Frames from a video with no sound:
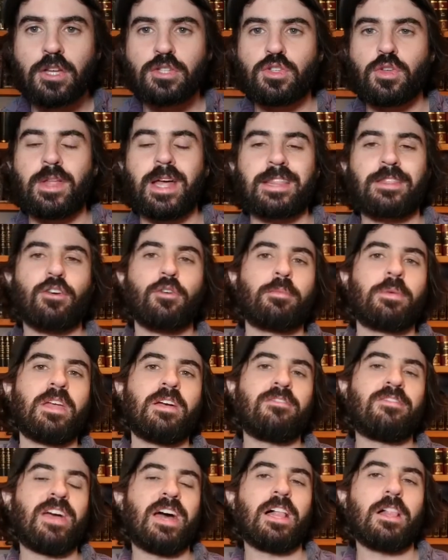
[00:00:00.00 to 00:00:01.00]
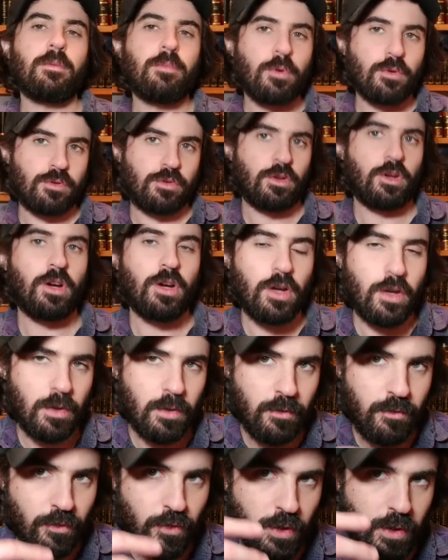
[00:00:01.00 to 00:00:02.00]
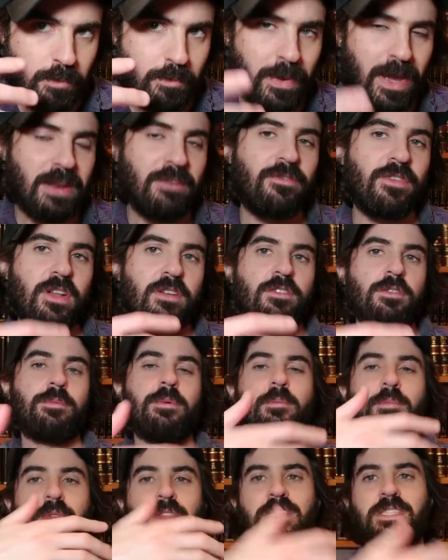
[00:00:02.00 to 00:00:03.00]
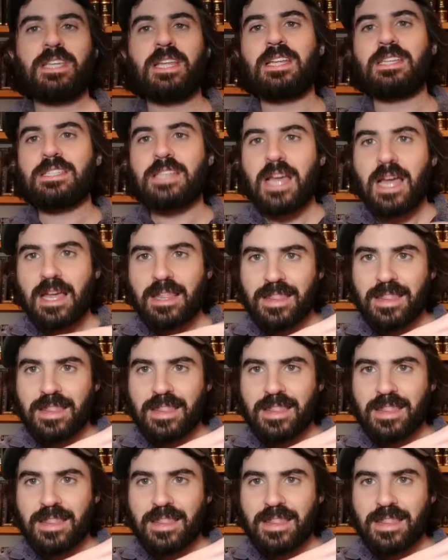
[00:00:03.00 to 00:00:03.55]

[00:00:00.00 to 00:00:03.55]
so that they'll be available to, for the benefit of the people in the cities.